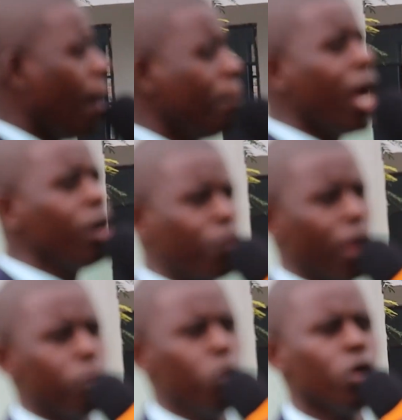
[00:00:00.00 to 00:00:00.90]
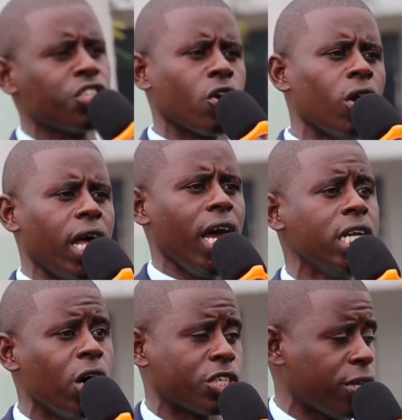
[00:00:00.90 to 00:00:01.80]
among them who was called
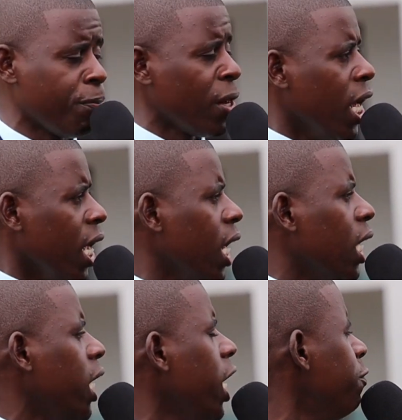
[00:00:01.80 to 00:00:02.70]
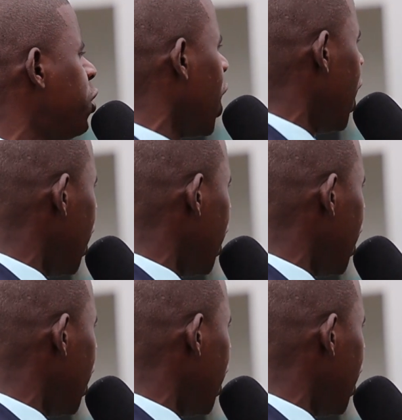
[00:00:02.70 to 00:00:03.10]
Enoch. He lived